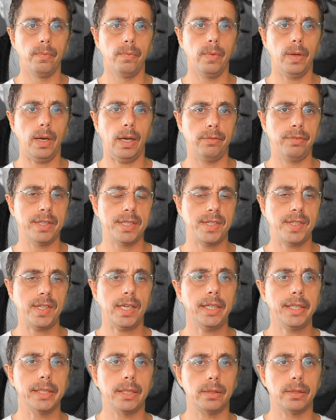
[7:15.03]

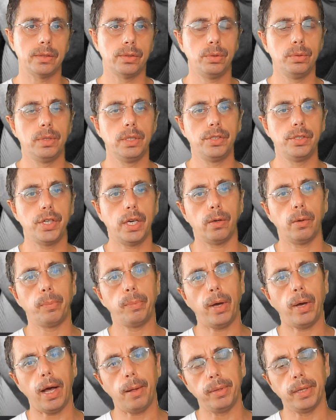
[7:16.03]
adversarial to the general
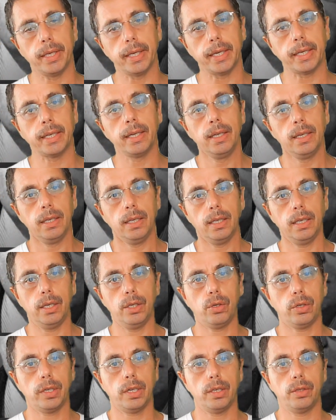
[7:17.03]
public in
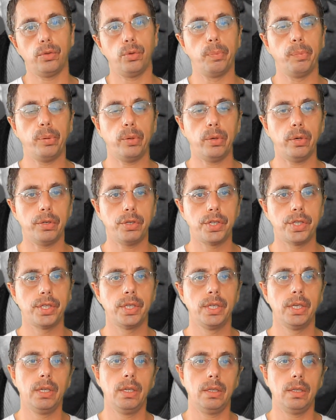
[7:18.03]
order to push